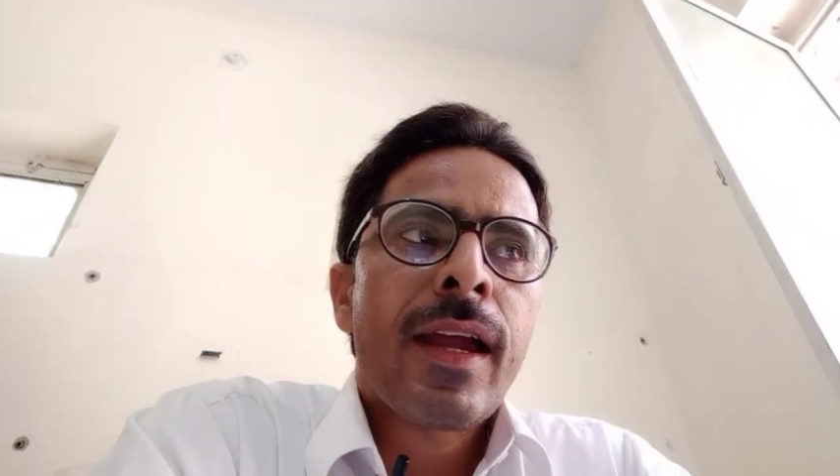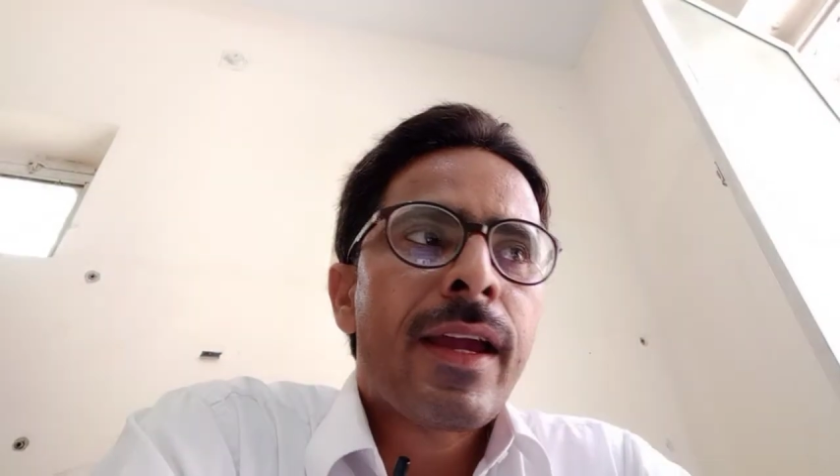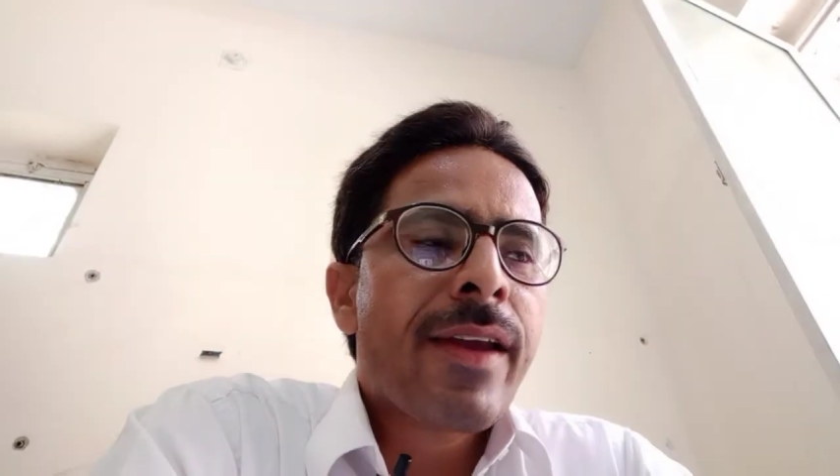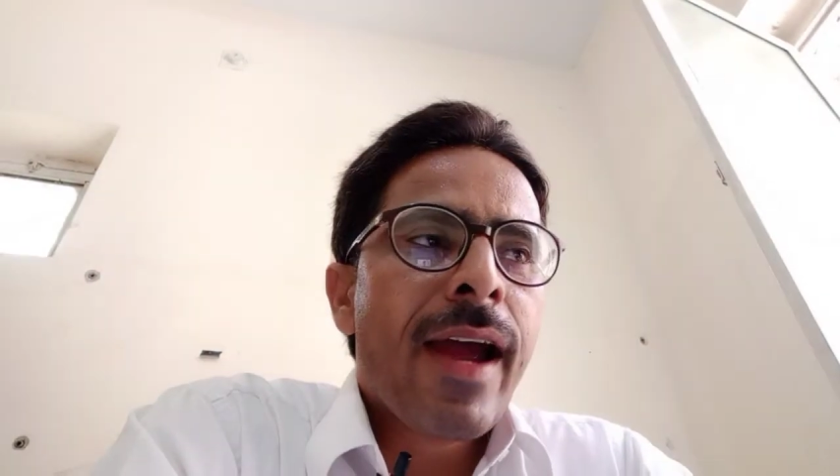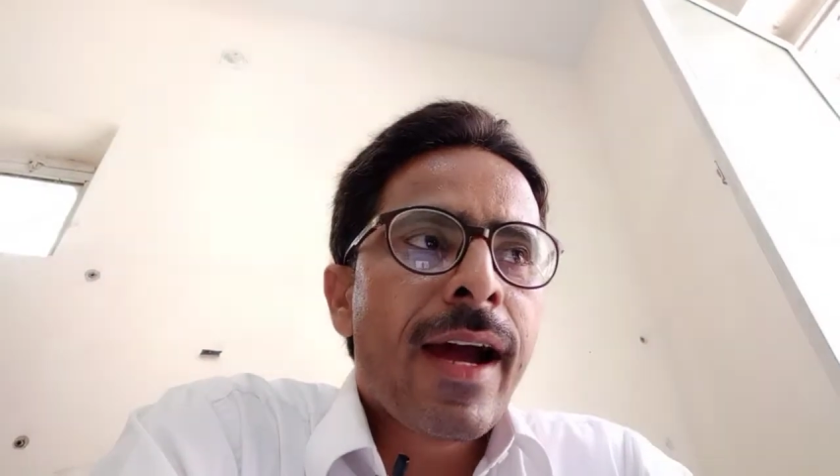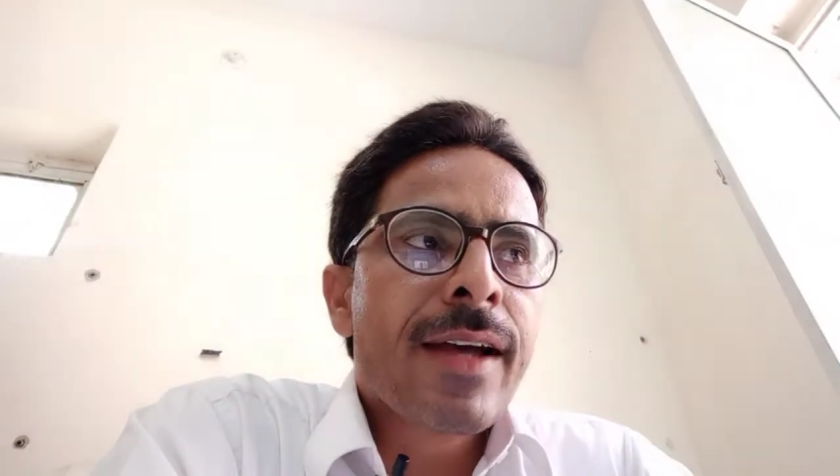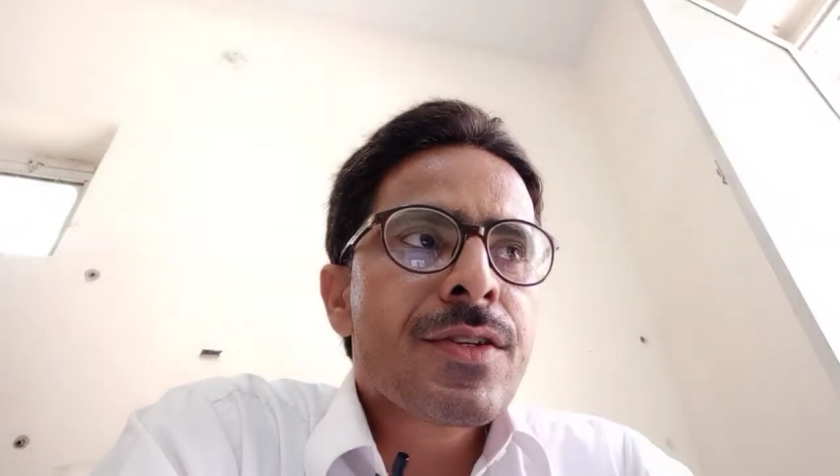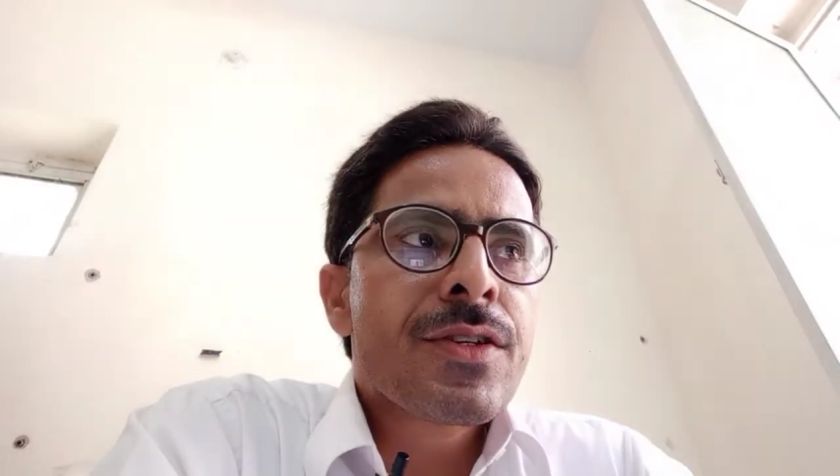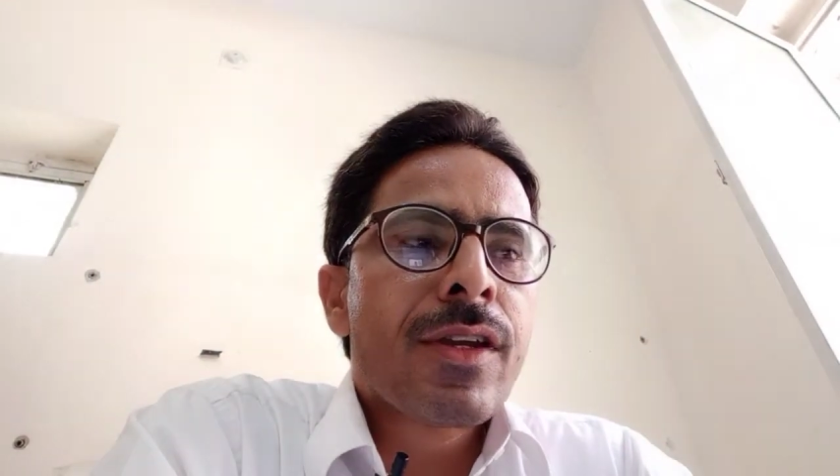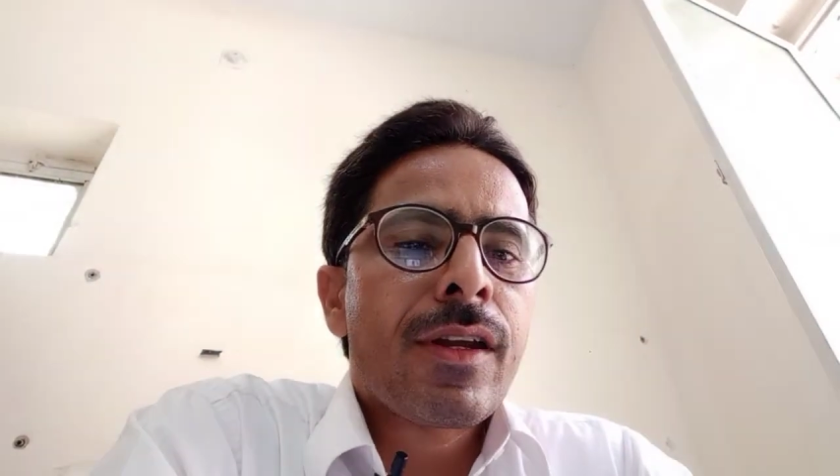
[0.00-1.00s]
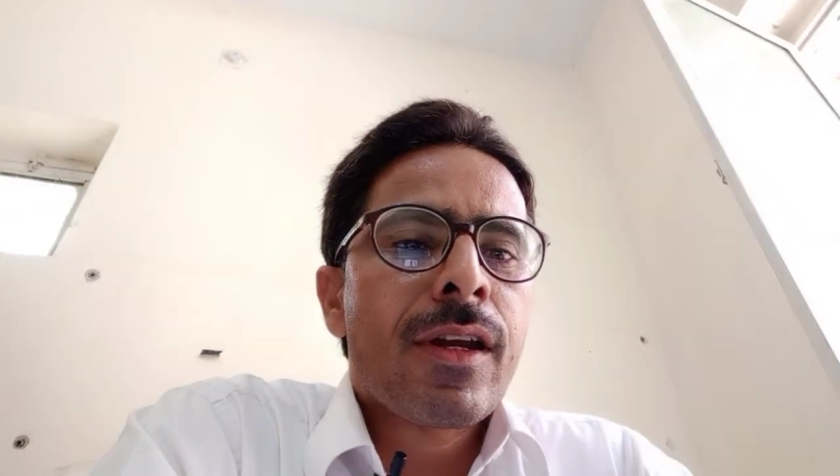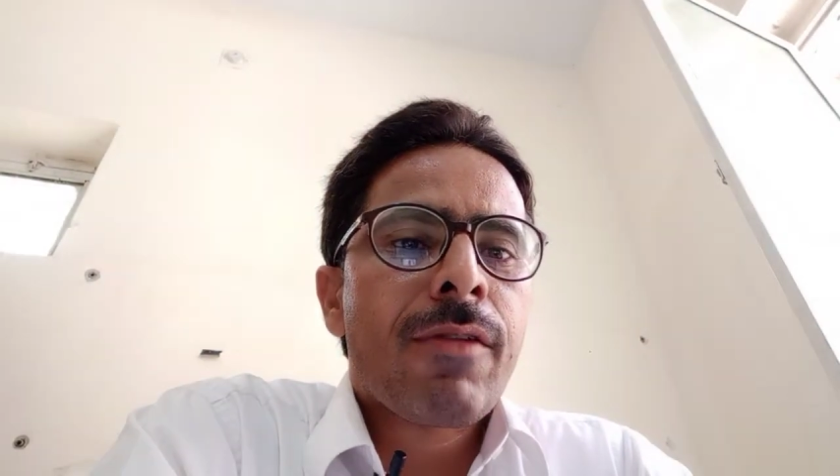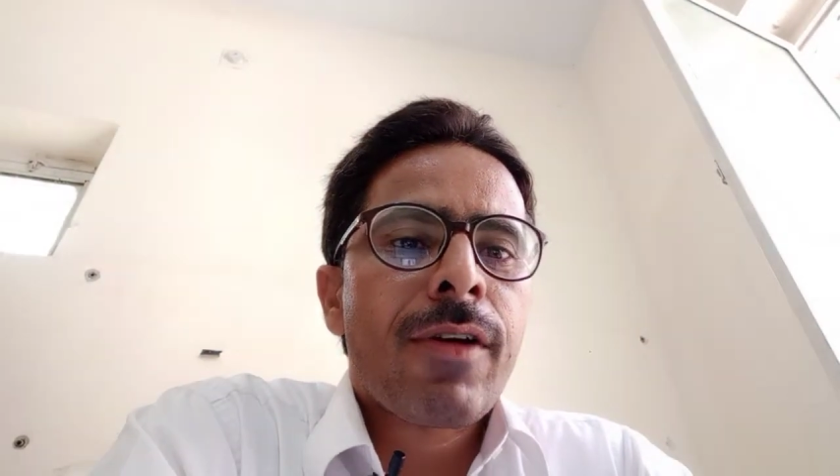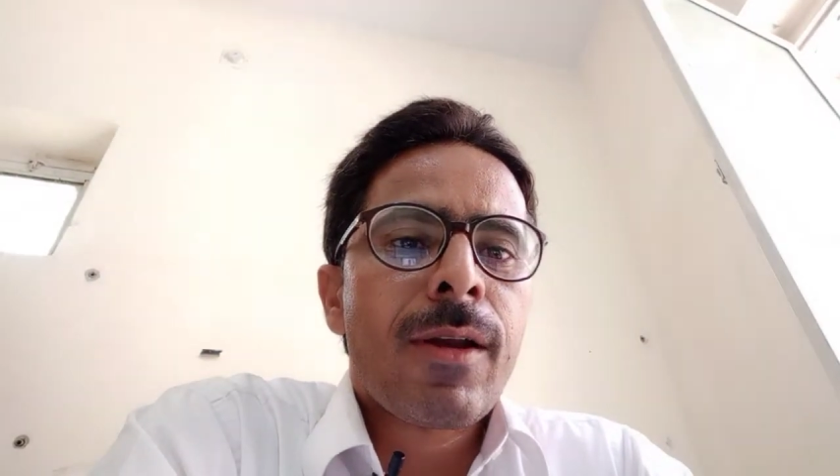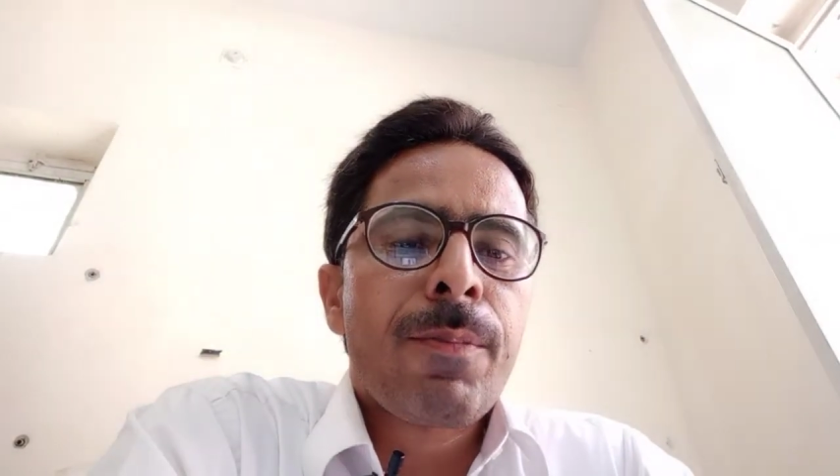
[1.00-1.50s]
it has seen
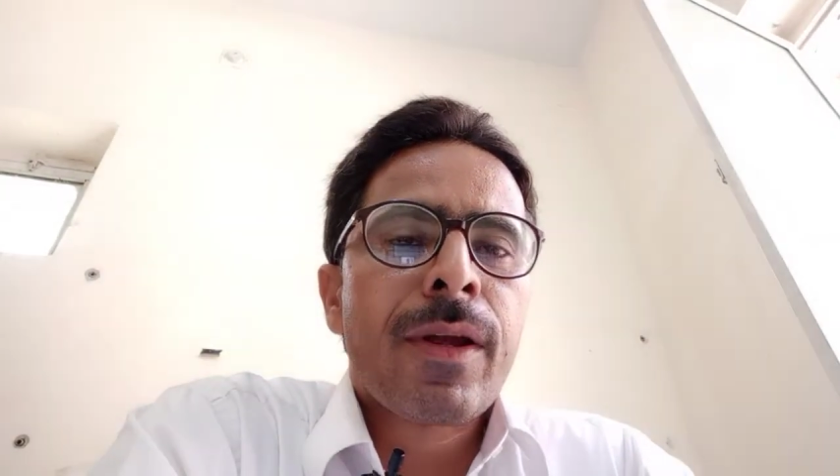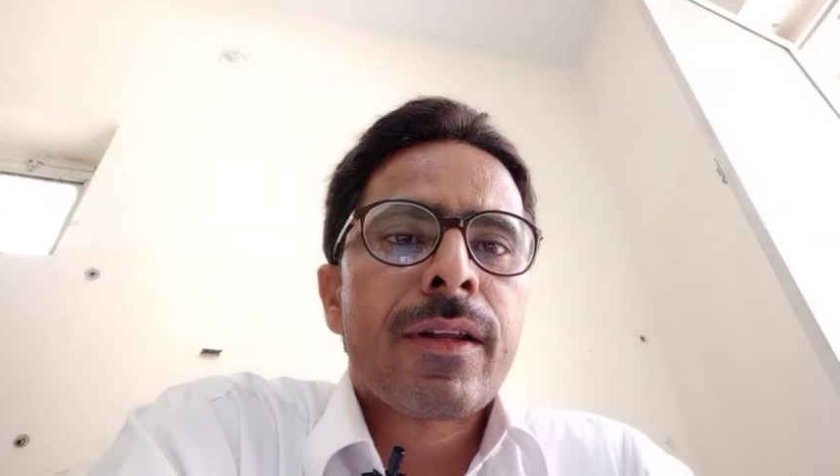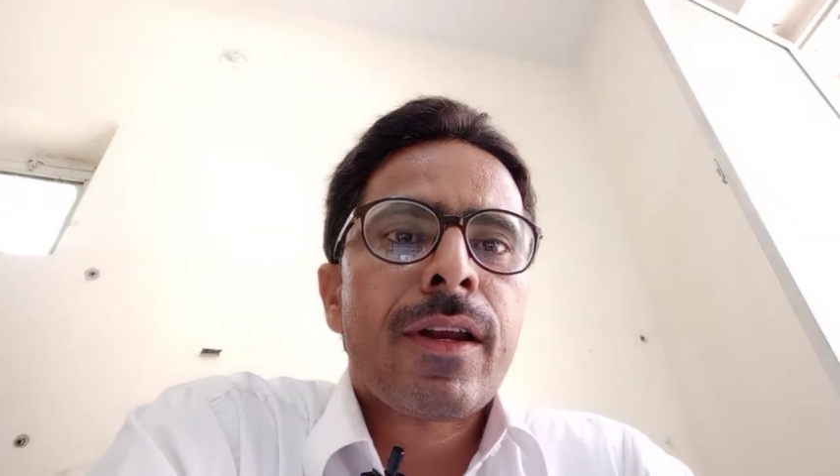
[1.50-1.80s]
developing